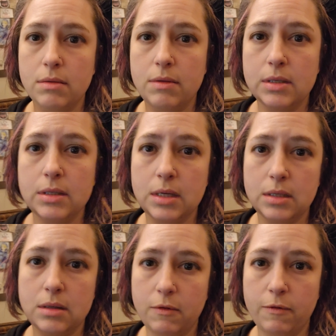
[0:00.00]
this
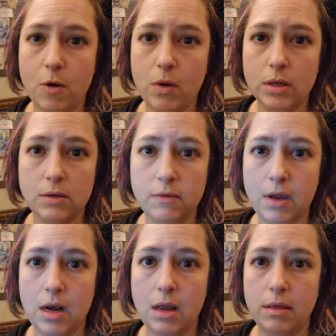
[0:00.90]
is the focus of
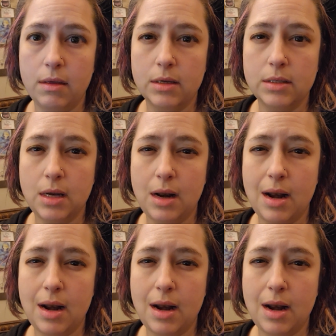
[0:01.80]
getting this done.